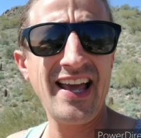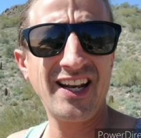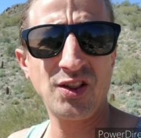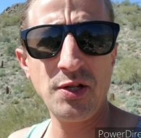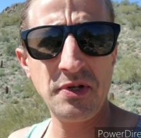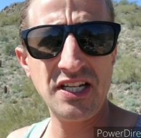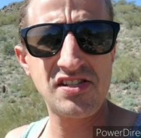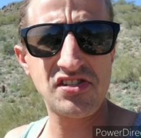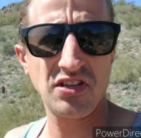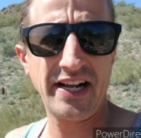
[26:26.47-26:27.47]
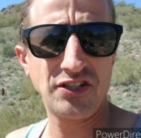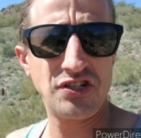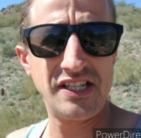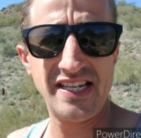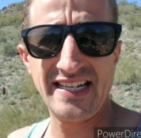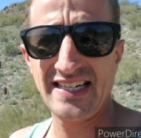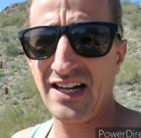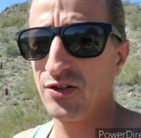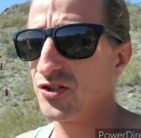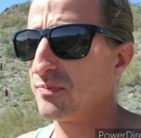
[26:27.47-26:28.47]
at a limited selection. It's eight
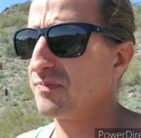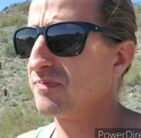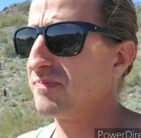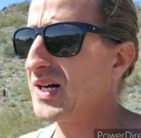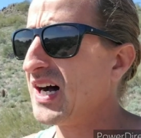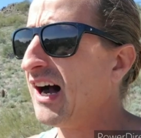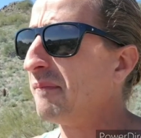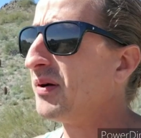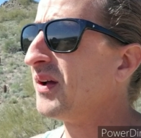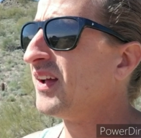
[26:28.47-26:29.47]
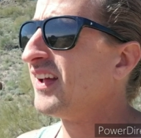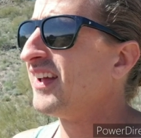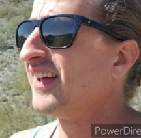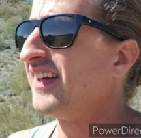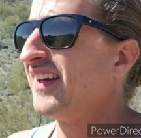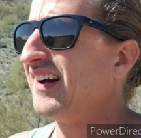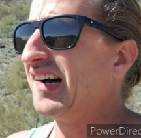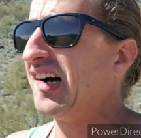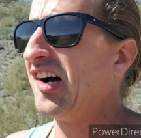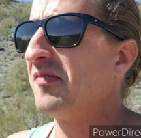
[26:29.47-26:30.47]
dollars a pop.
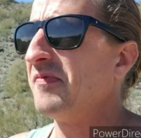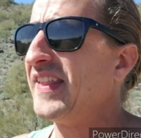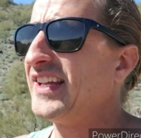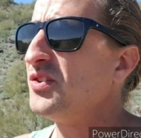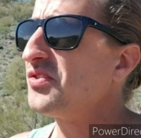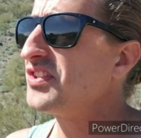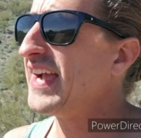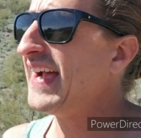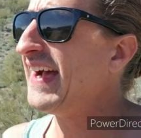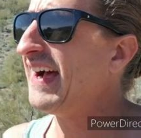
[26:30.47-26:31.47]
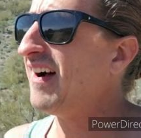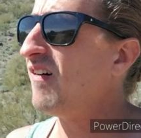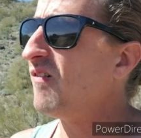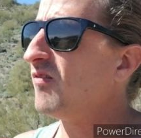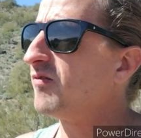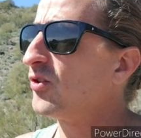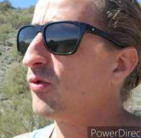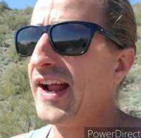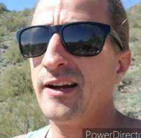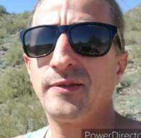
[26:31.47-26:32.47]
Um, they used to have
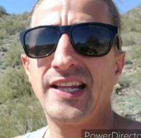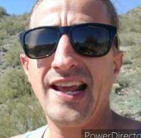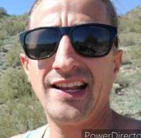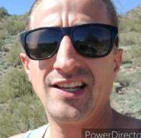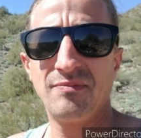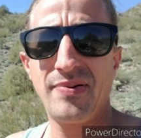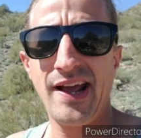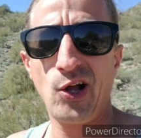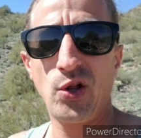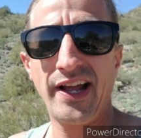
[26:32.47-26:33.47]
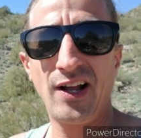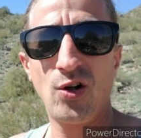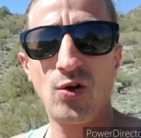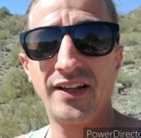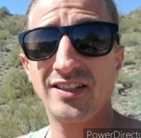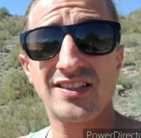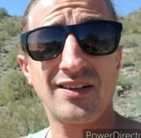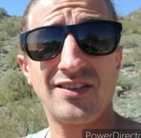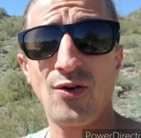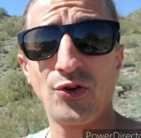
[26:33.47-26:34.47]
Grand Canyon Pale Ale, and it's
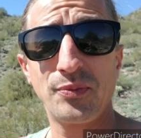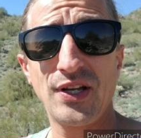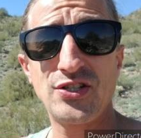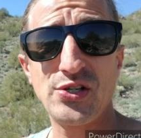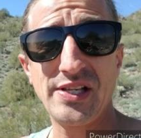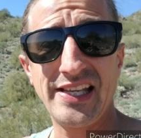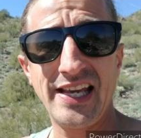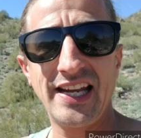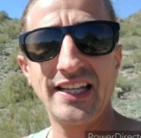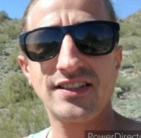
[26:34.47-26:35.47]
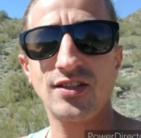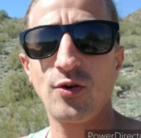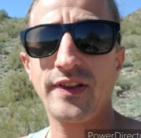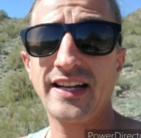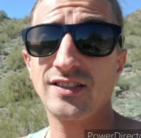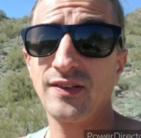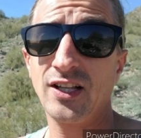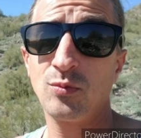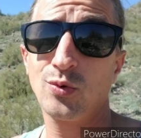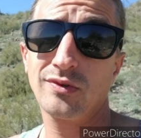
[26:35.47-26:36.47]
like the only place you can get it. So if that is
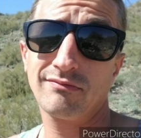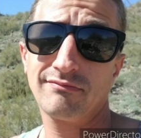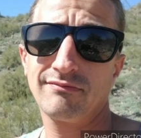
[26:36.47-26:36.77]
available,